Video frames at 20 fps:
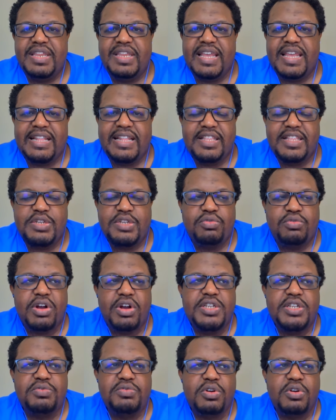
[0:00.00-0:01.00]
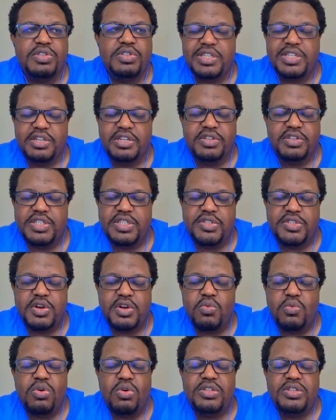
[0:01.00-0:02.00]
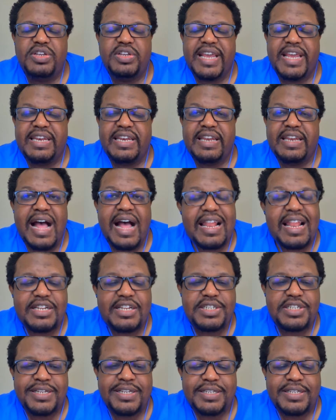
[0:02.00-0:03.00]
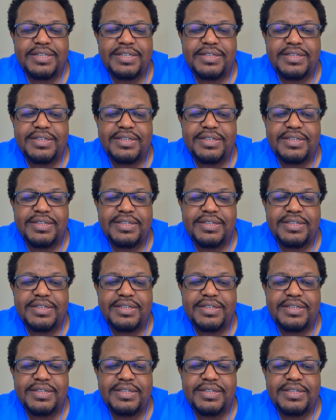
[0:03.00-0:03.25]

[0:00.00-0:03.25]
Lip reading: at this crossroads and you just don't want to acknowledge it,